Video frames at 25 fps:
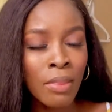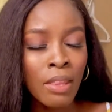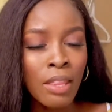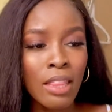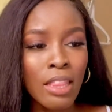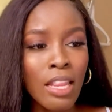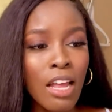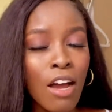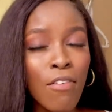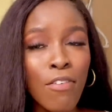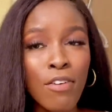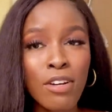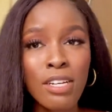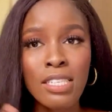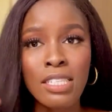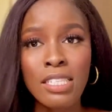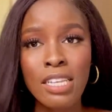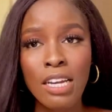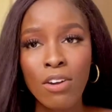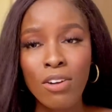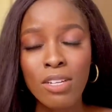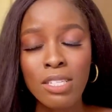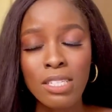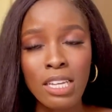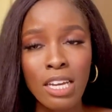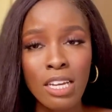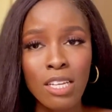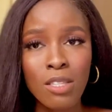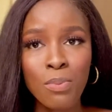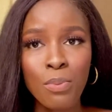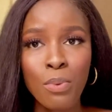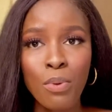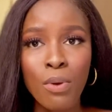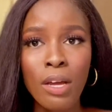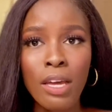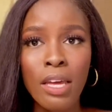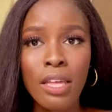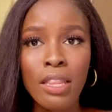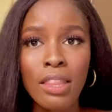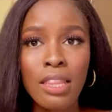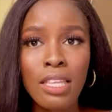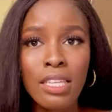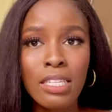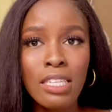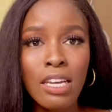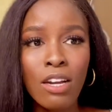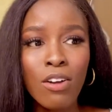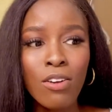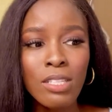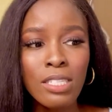Now for the second textbook
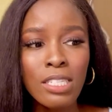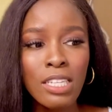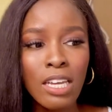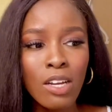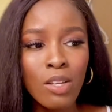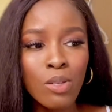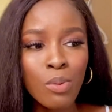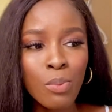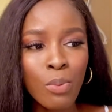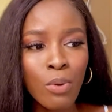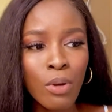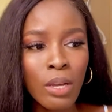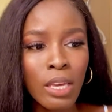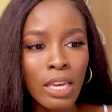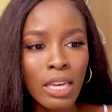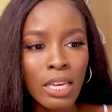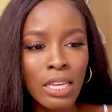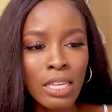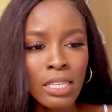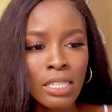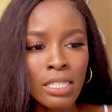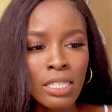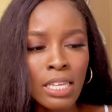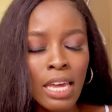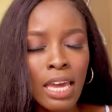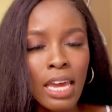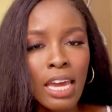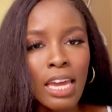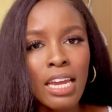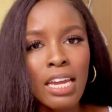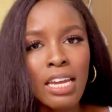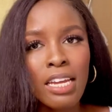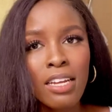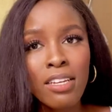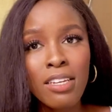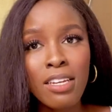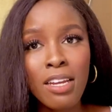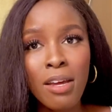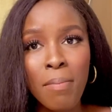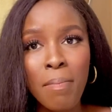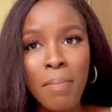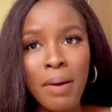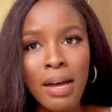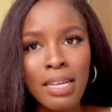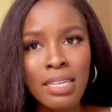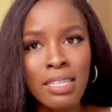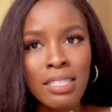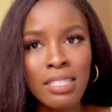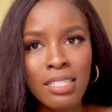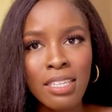is
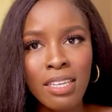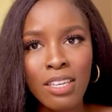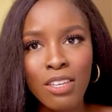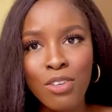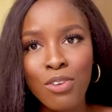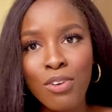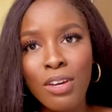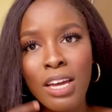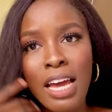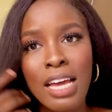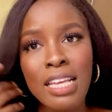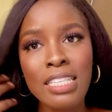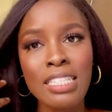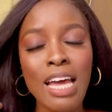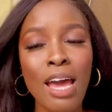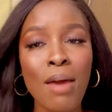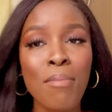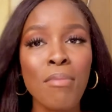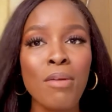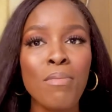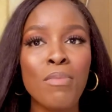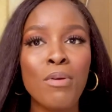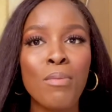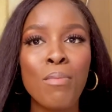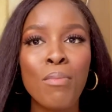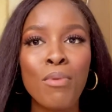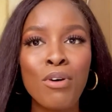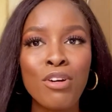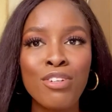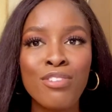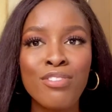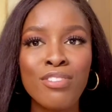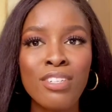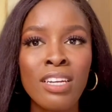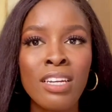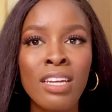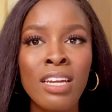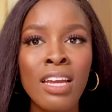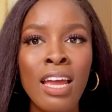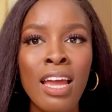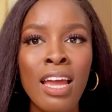Inderbir Singh. You guys, I may be muddling